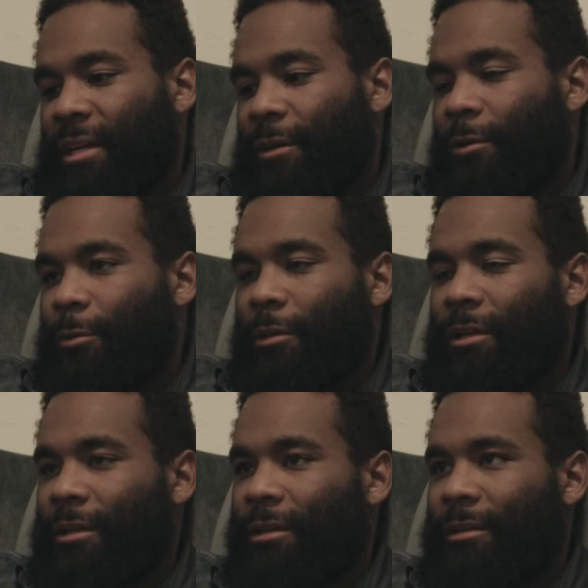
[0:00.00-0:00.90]
I go to
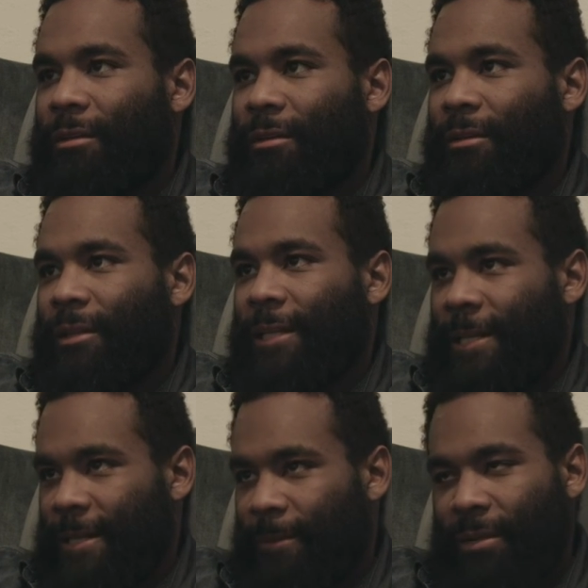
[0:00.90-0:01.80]
work and
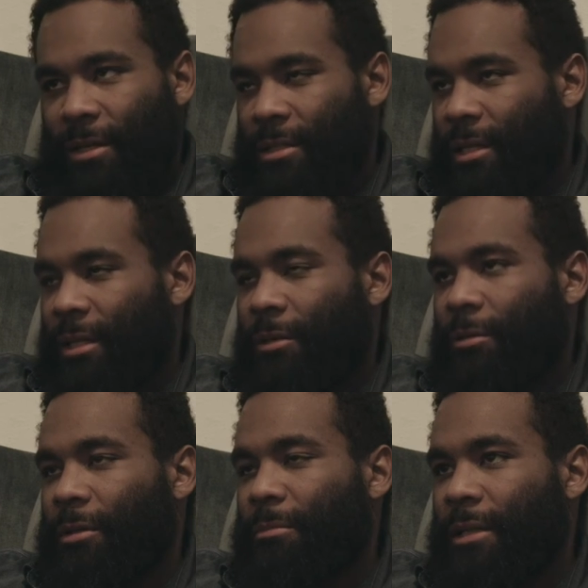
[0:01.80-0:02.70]
I'm not saying I
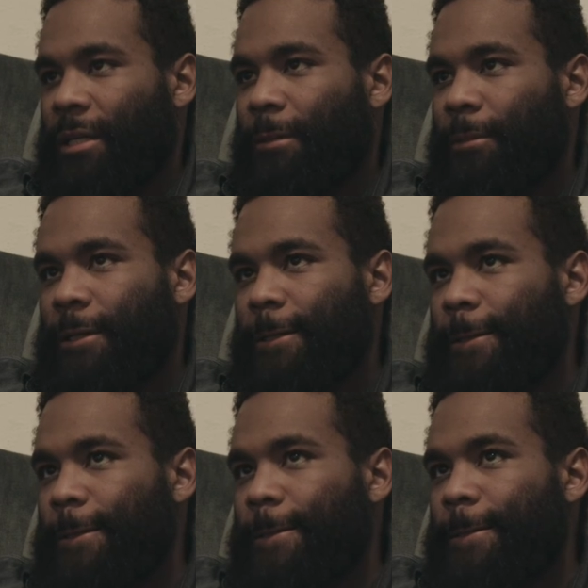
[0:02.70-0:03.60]
don't complain, but